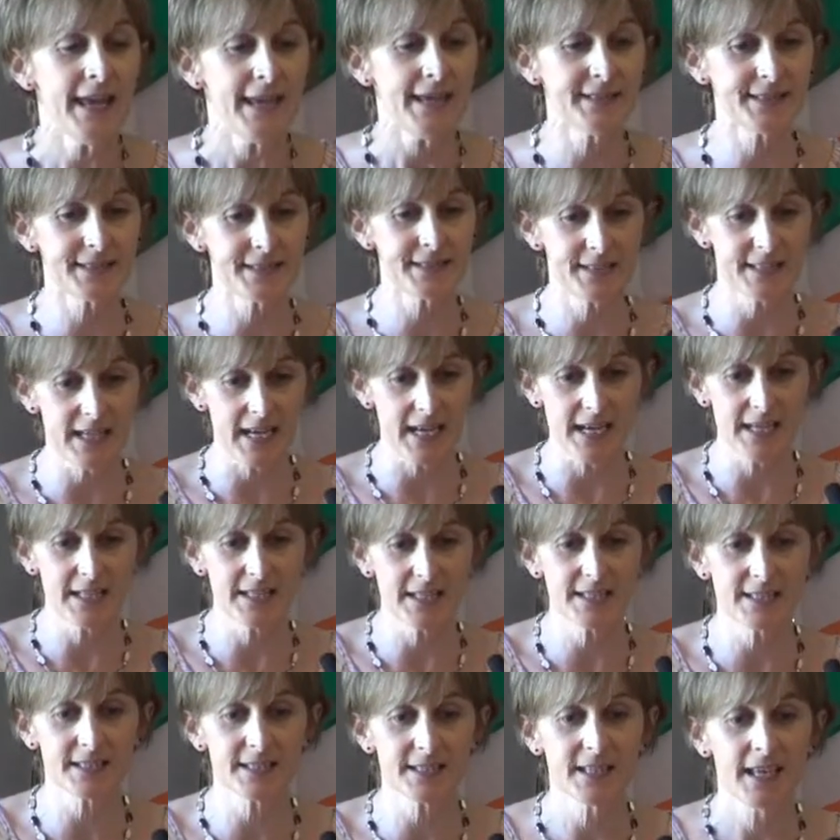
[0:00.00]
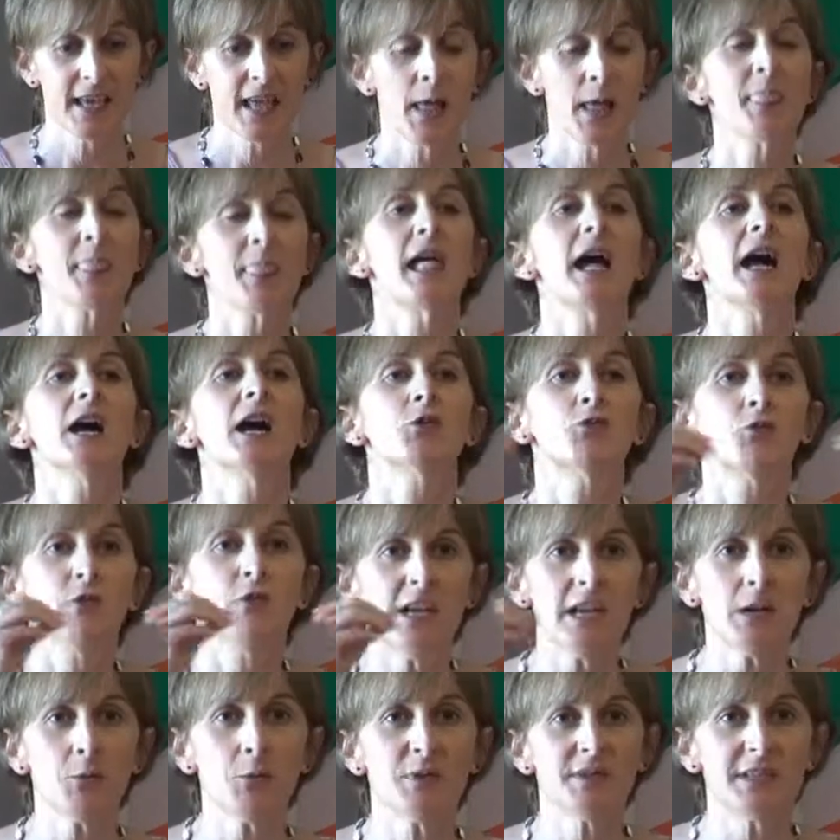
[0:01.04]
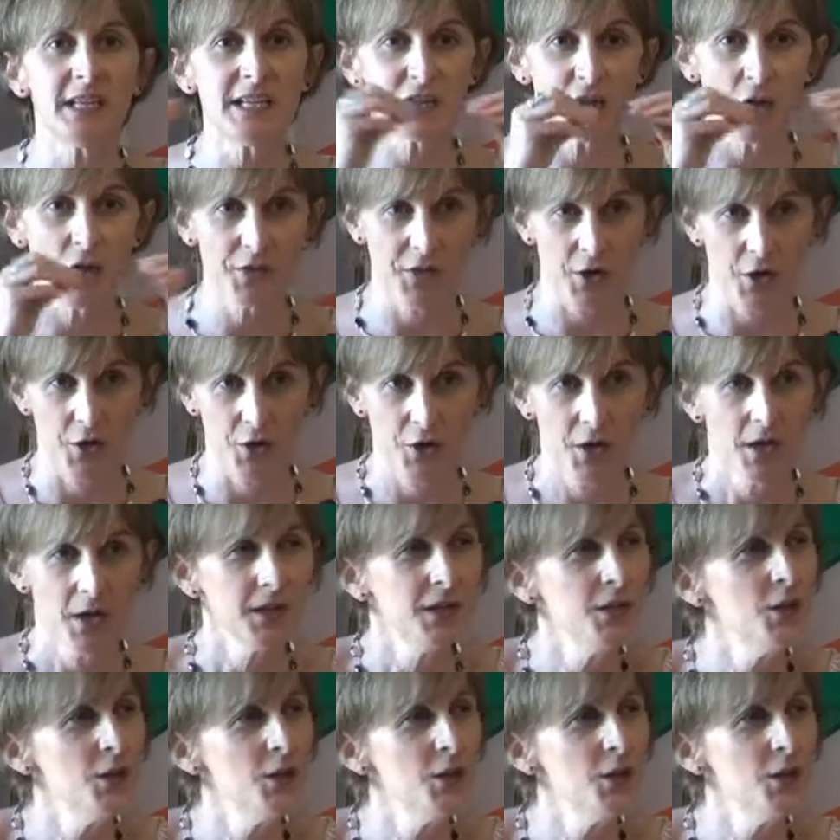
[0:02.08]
is states agreeing with each other,